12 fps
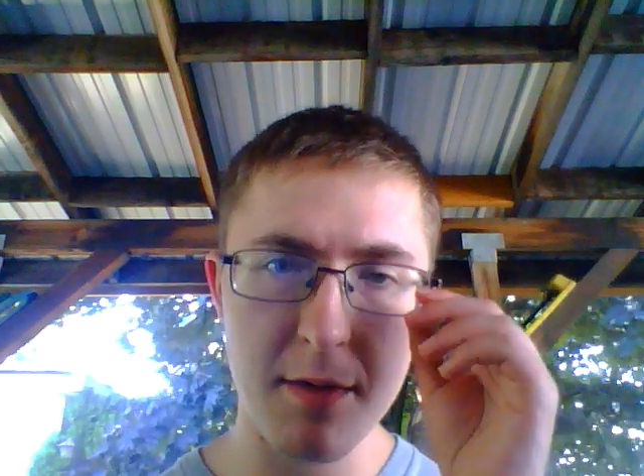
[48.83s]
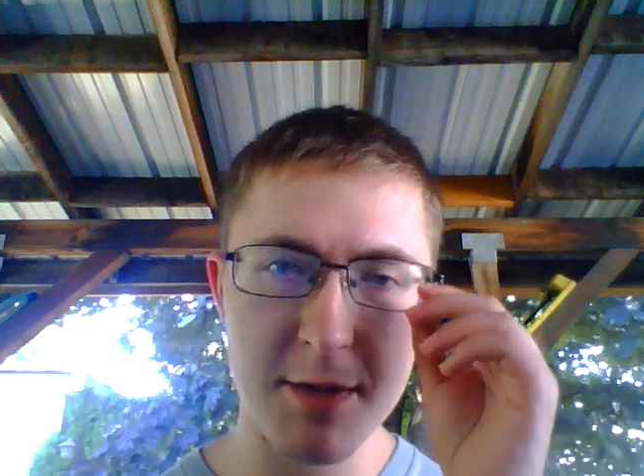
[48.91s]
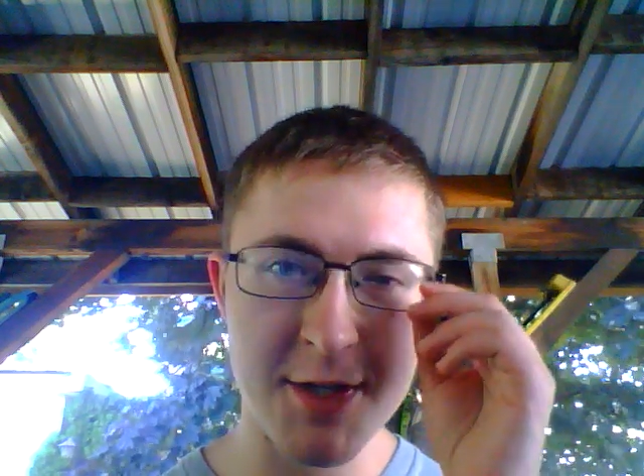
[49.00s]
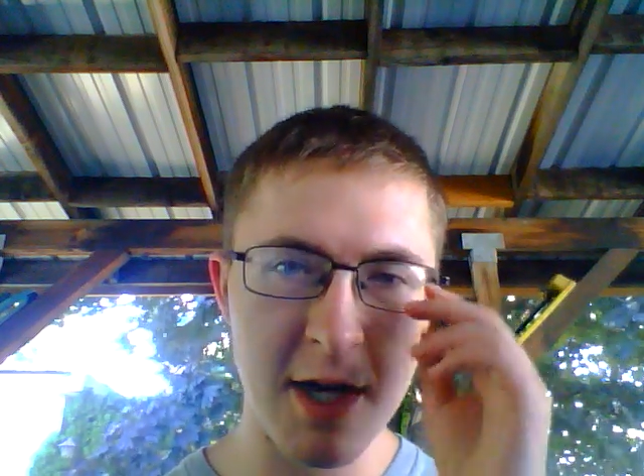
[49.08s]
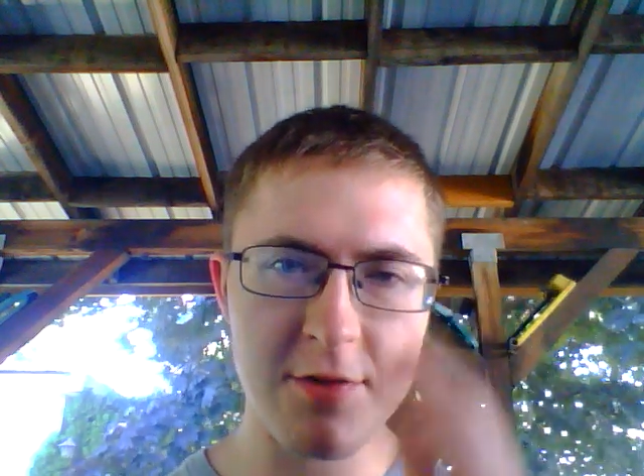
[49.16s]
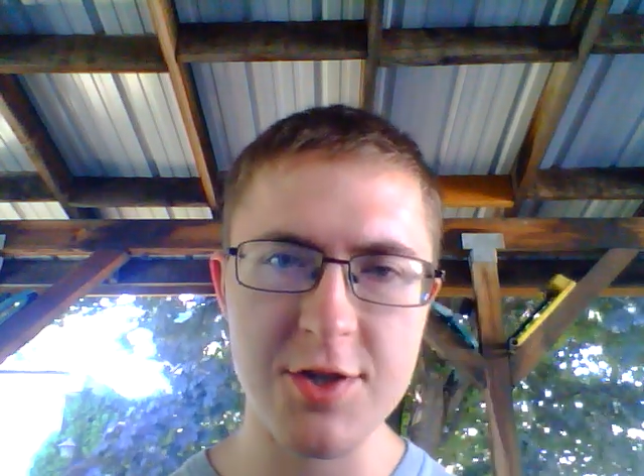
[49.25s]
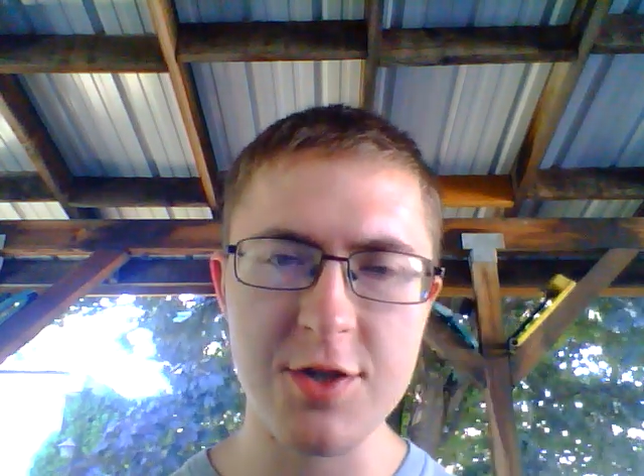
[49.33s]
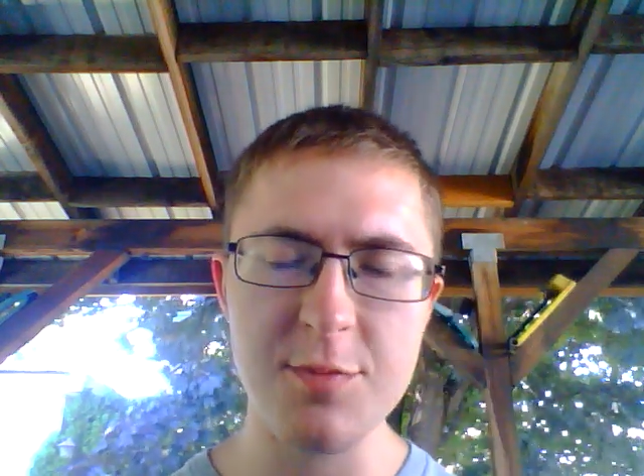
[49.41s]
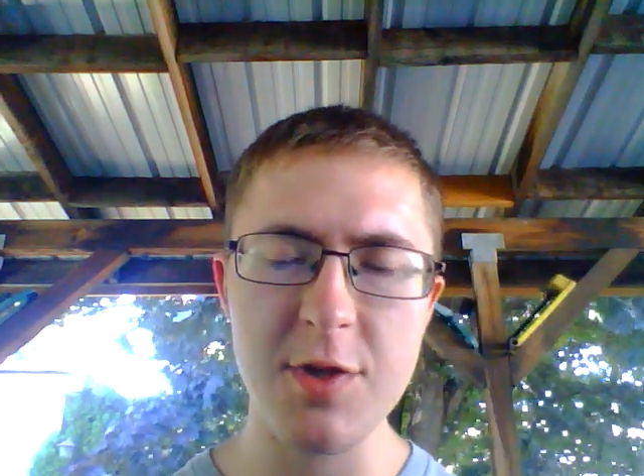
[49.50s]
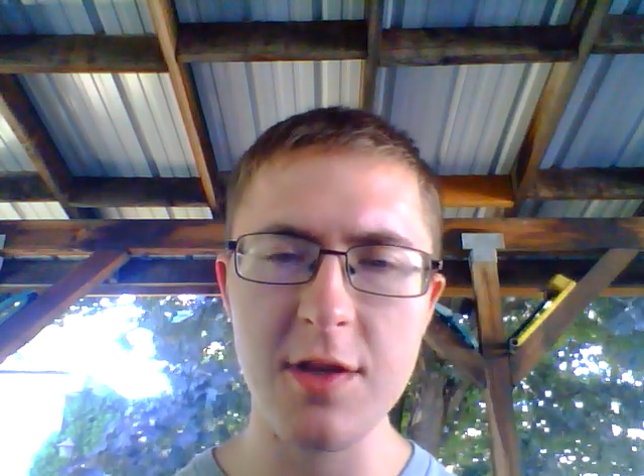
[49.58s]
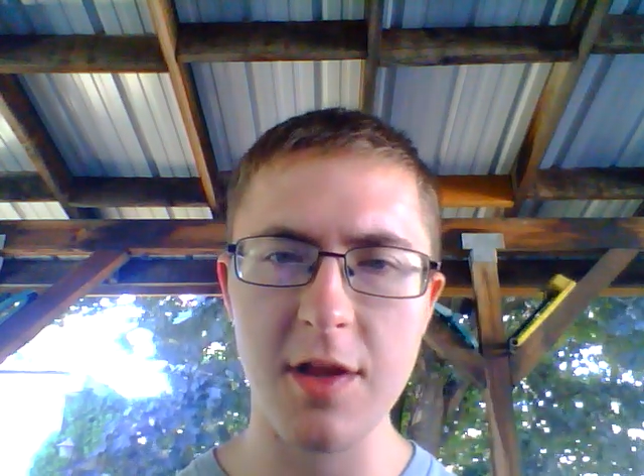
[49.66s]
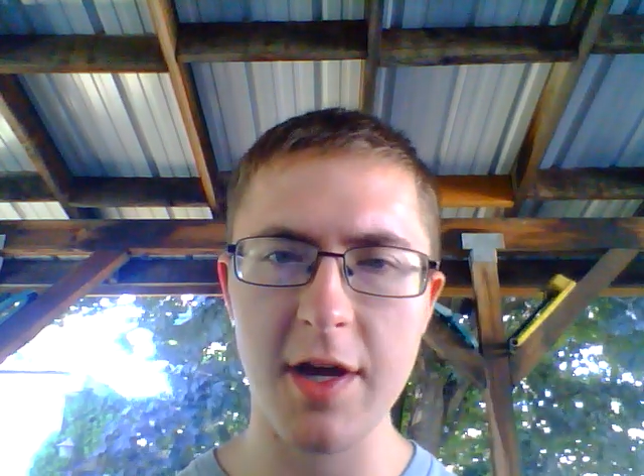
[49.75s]
It sounds to
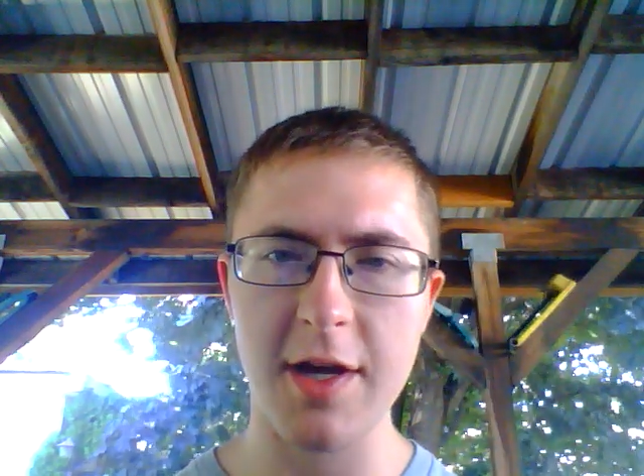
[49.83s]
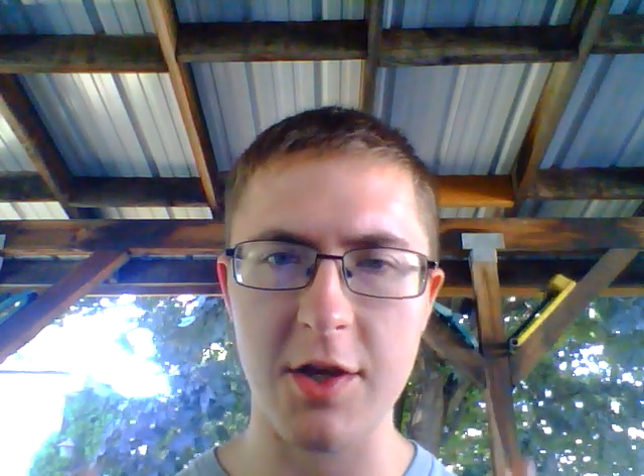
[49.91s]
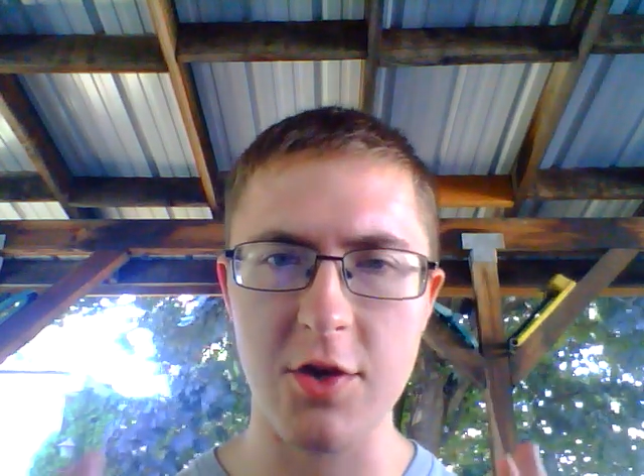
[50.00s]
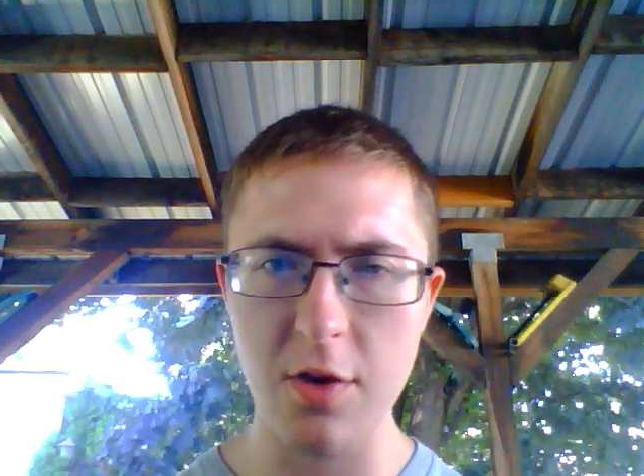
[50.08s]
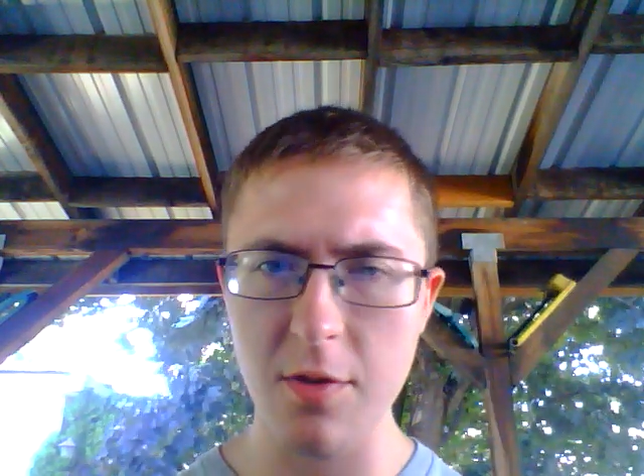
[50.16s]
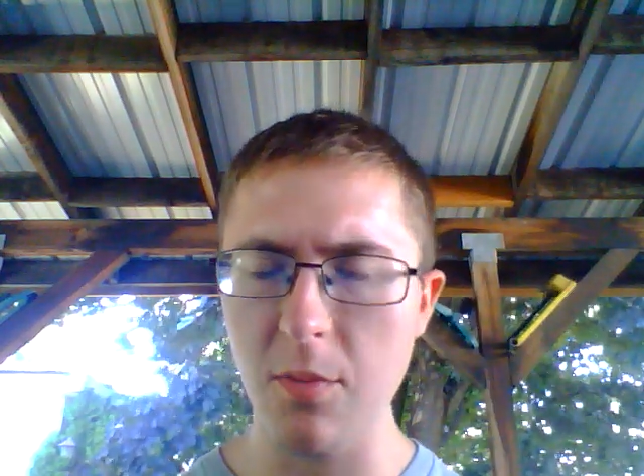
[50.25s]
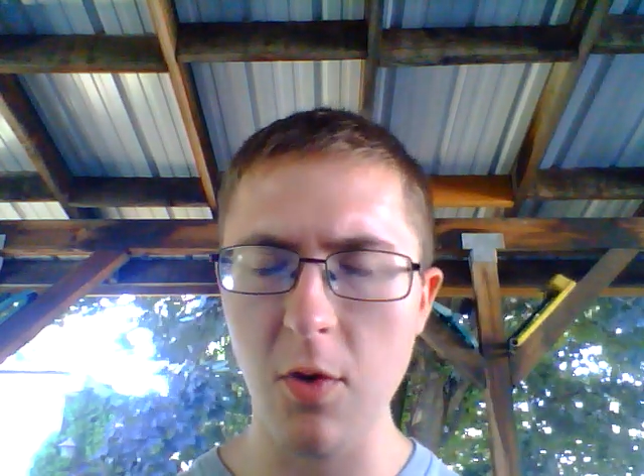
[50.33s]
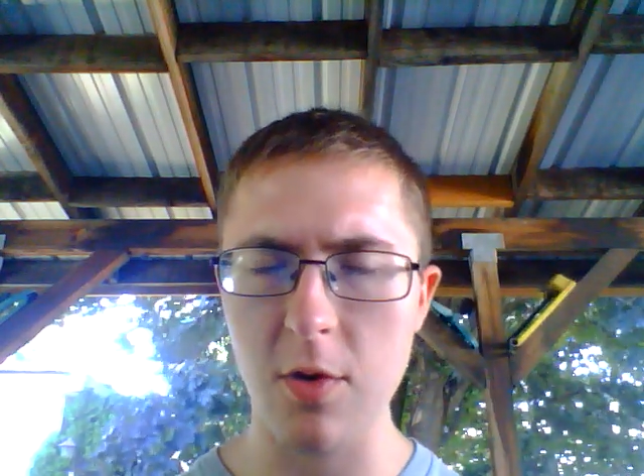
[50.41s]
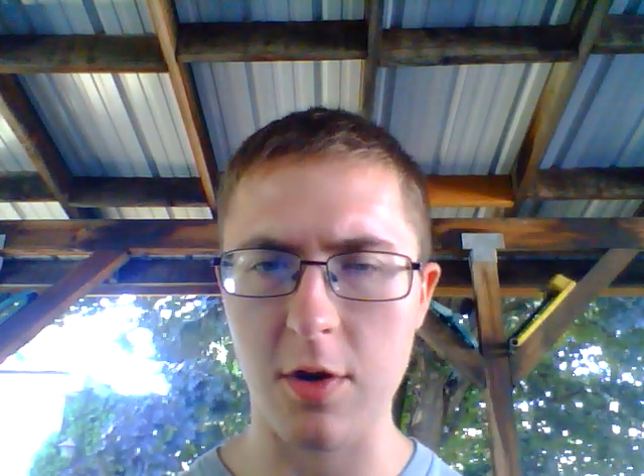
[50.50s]
me like you're more